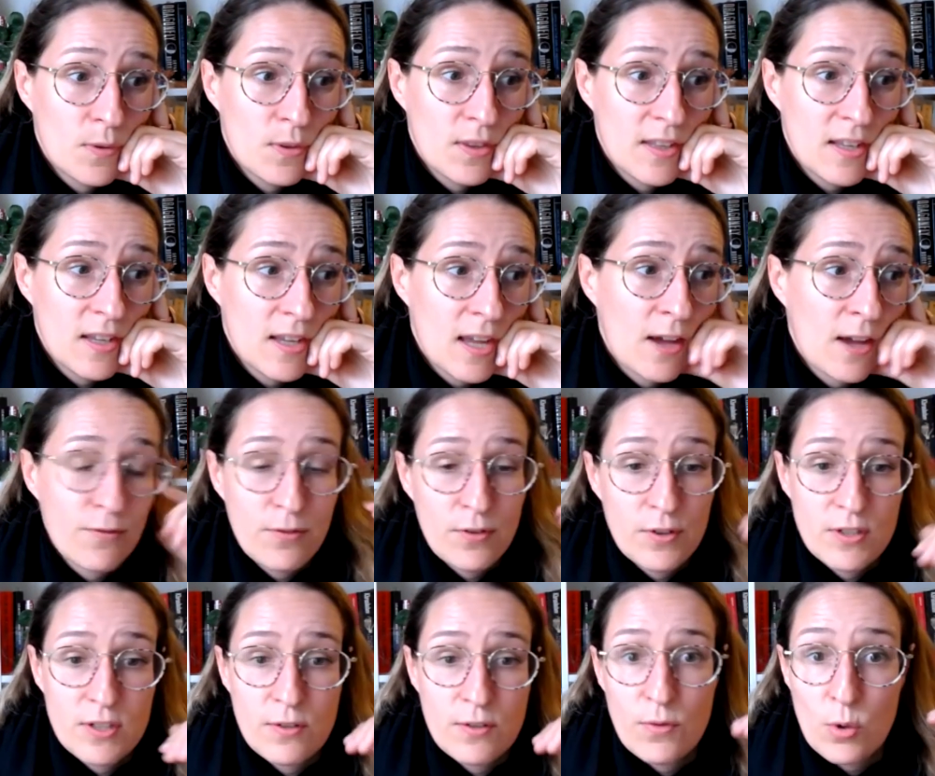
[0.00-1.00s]
the
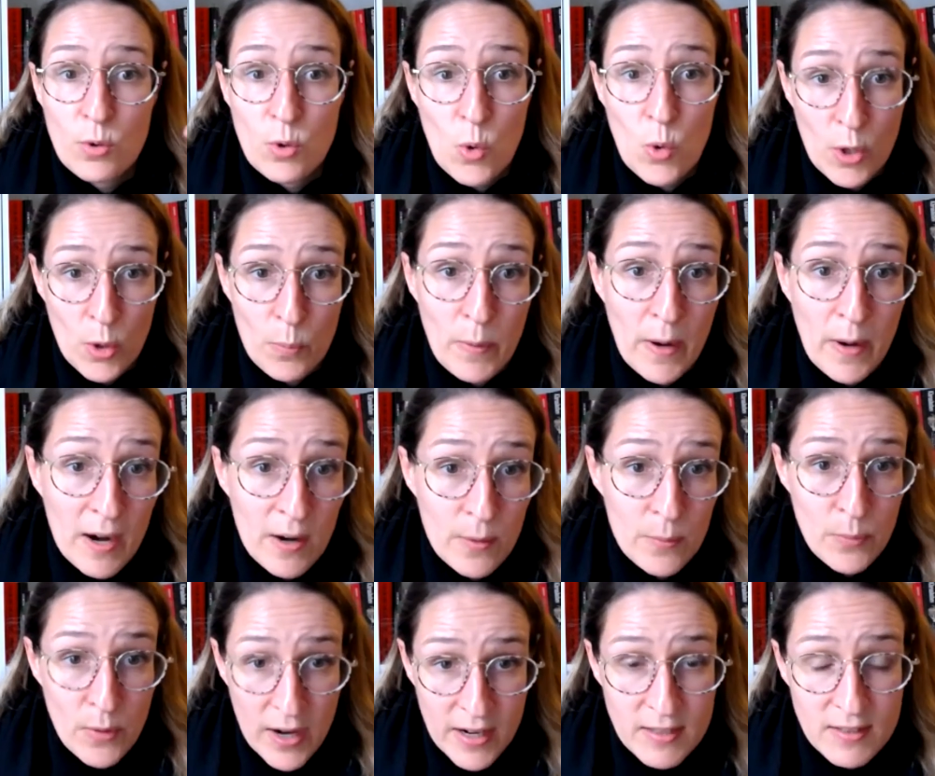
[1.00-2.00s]
efforts of an oil
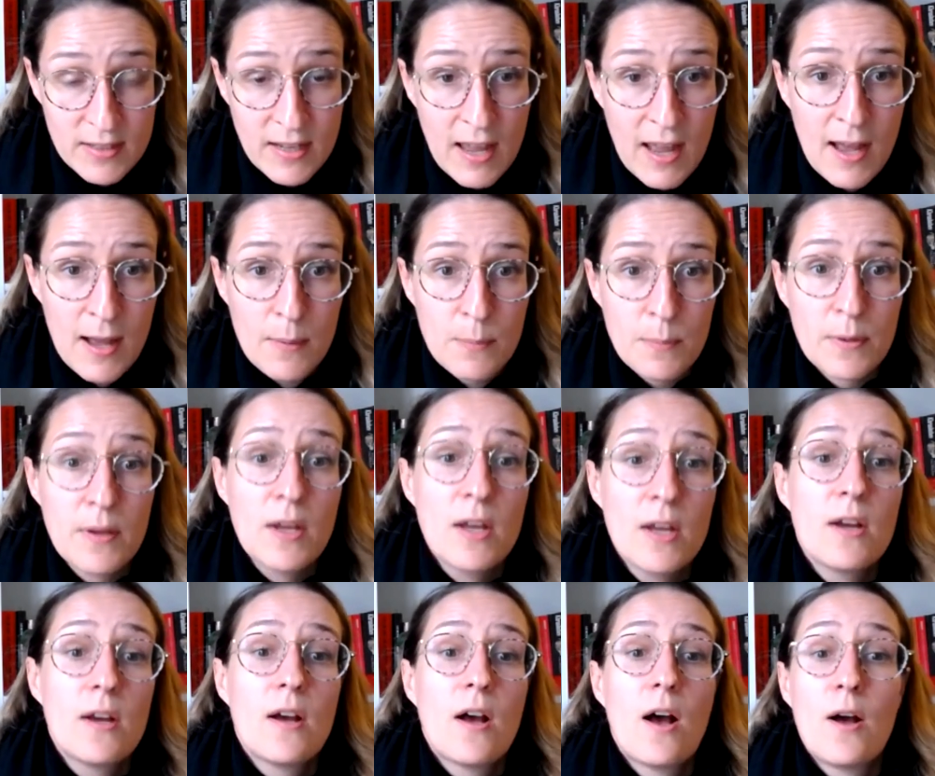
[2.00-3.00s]
price cap
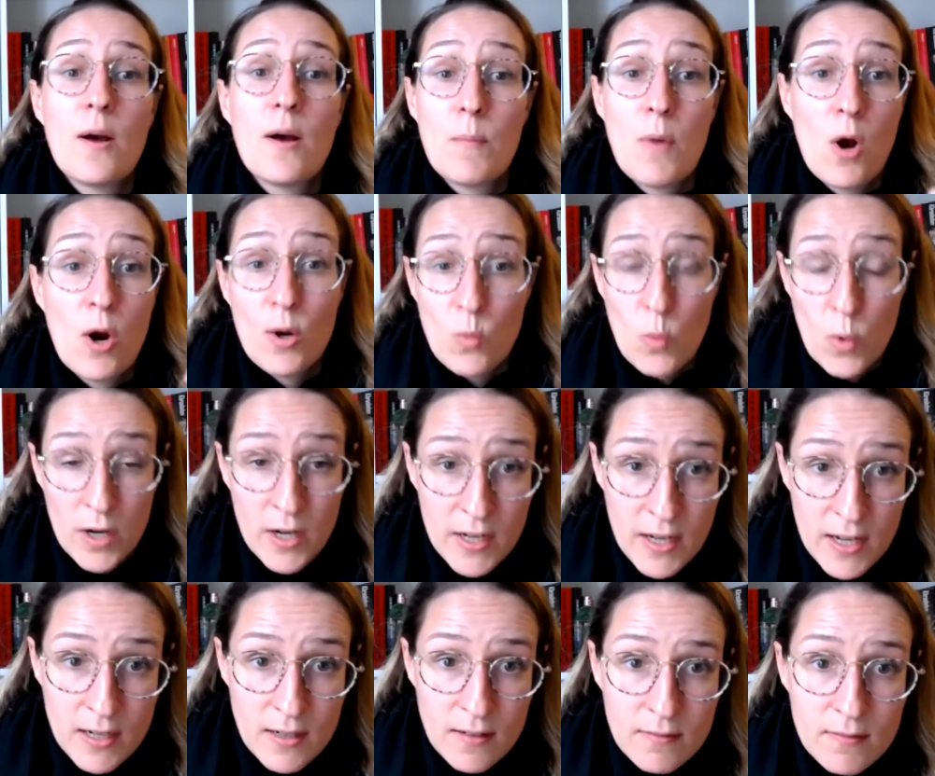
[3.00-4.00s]
are
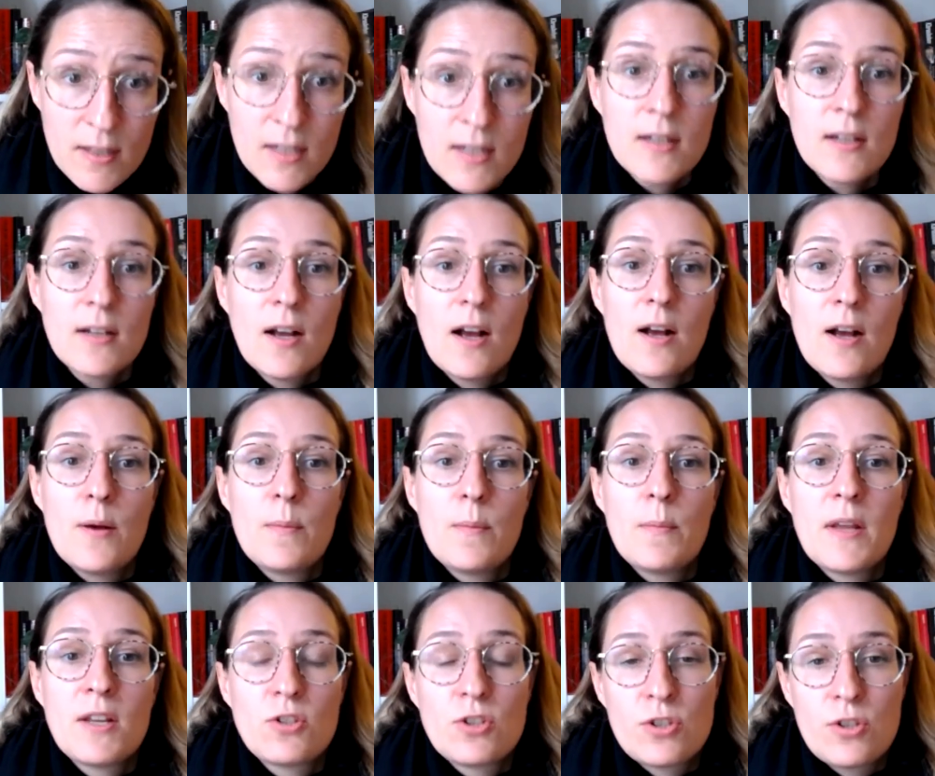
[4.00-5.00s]
working.
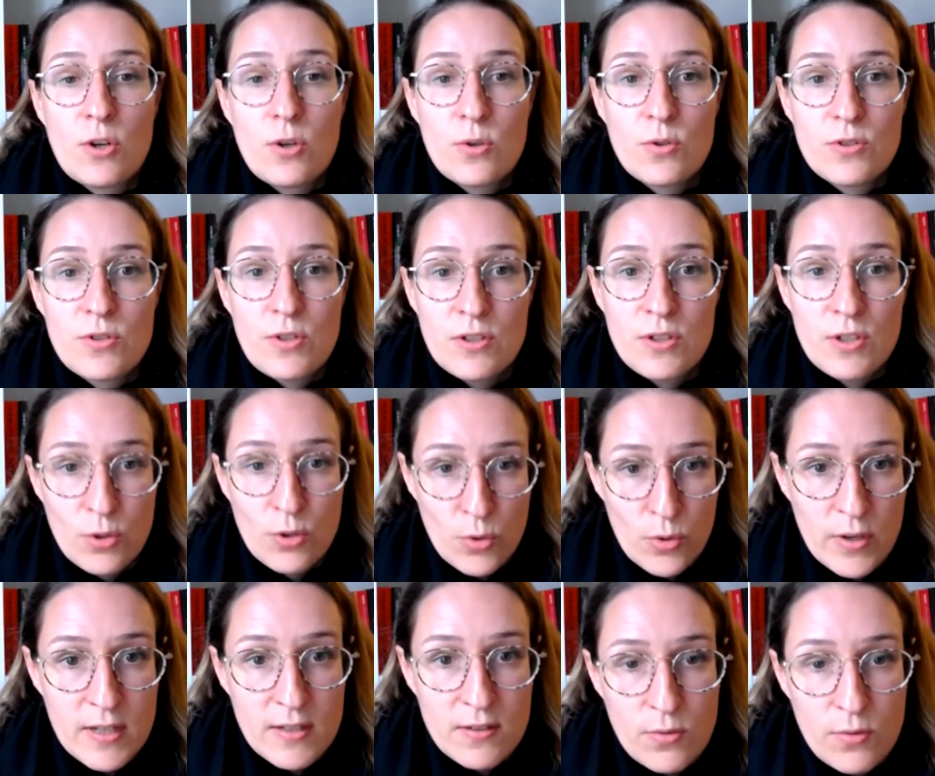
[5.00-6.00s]
It shows a
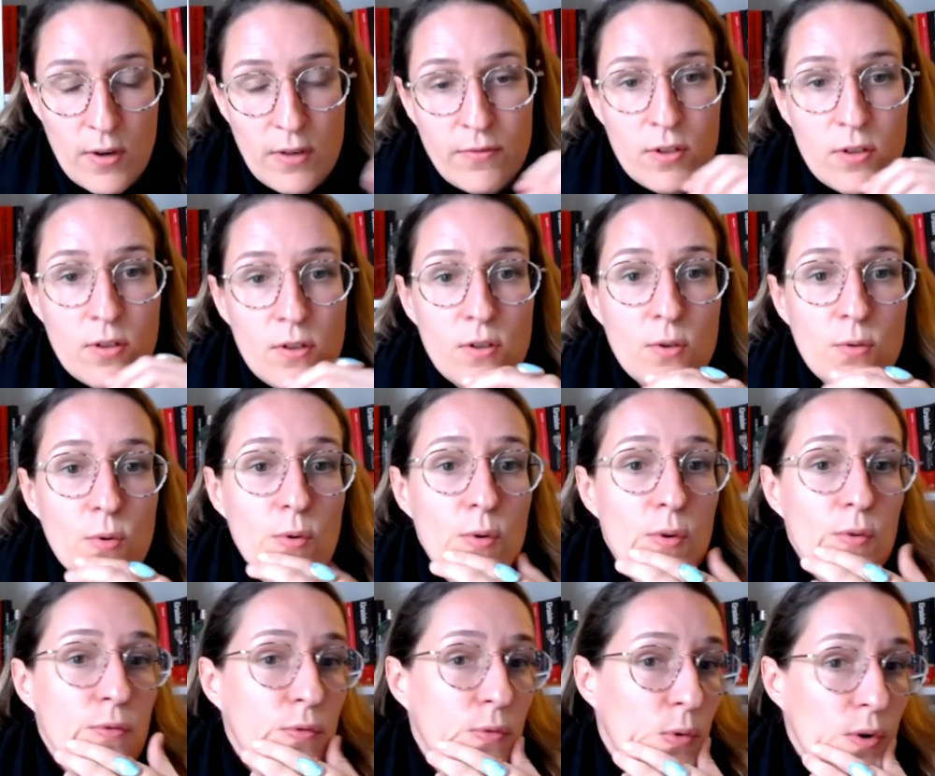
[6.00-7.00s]
decreased revenue
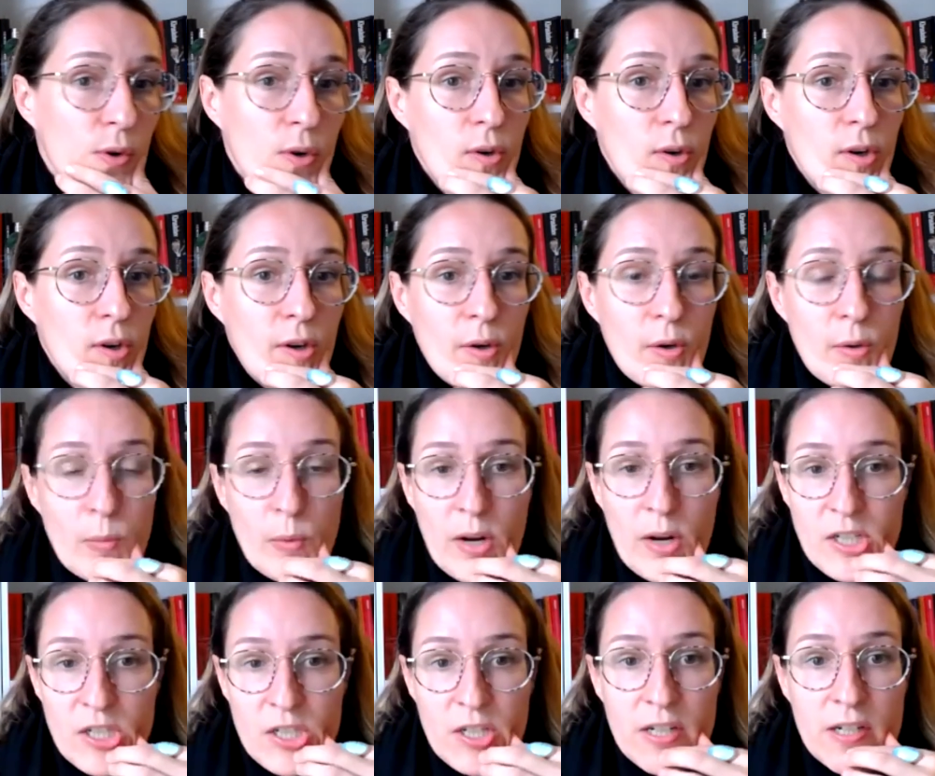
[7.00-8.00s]
for
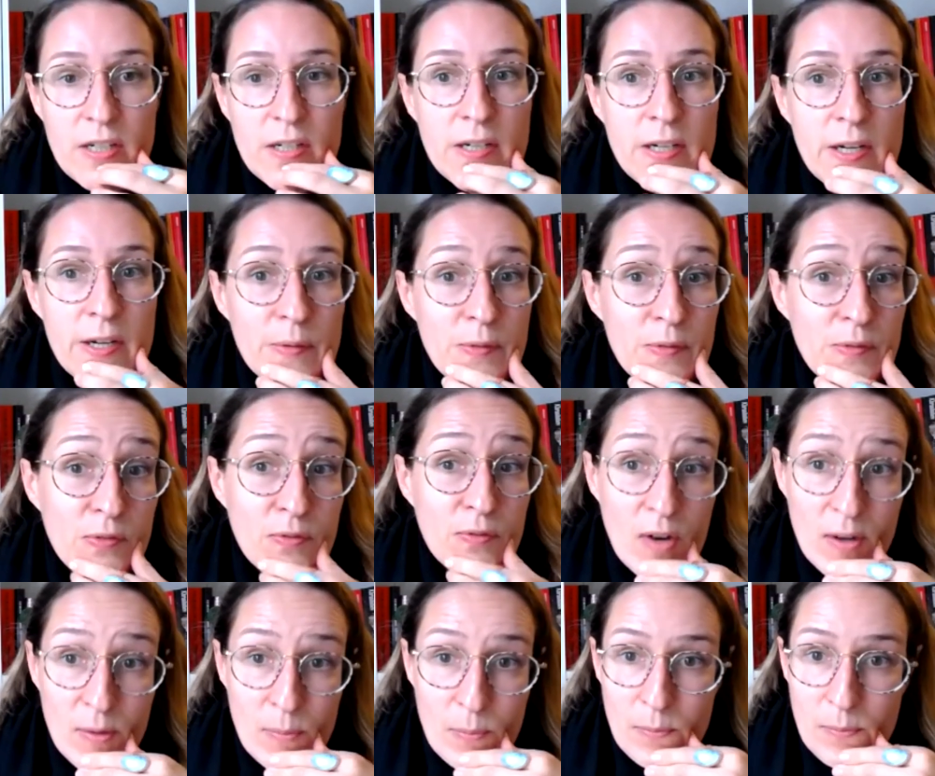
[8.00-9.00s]
Russia
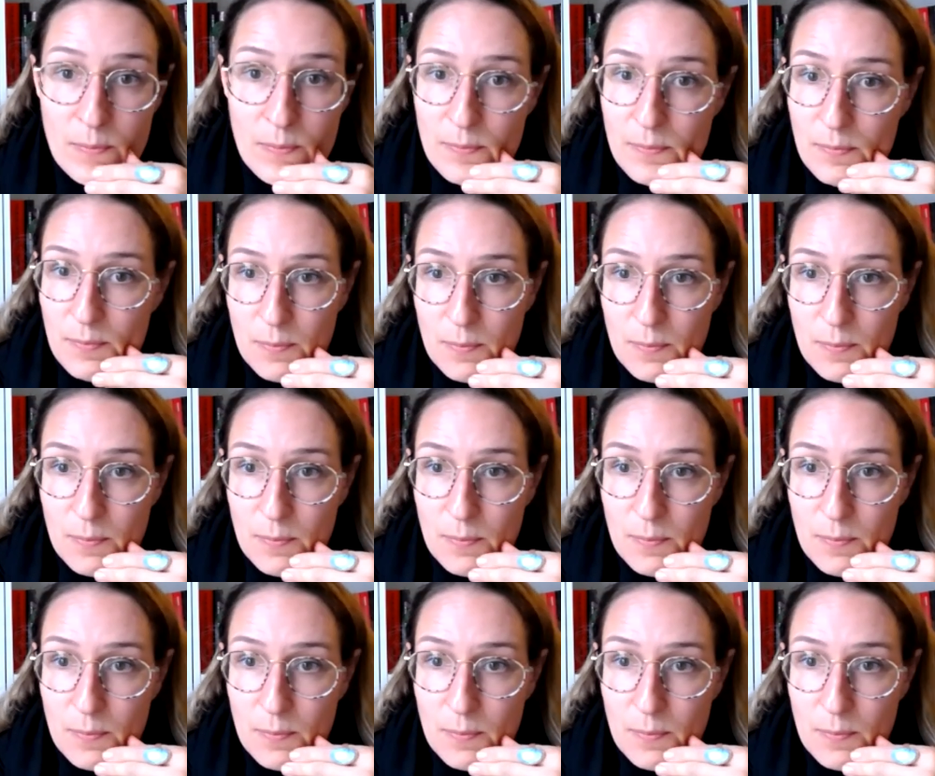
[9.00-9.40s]
from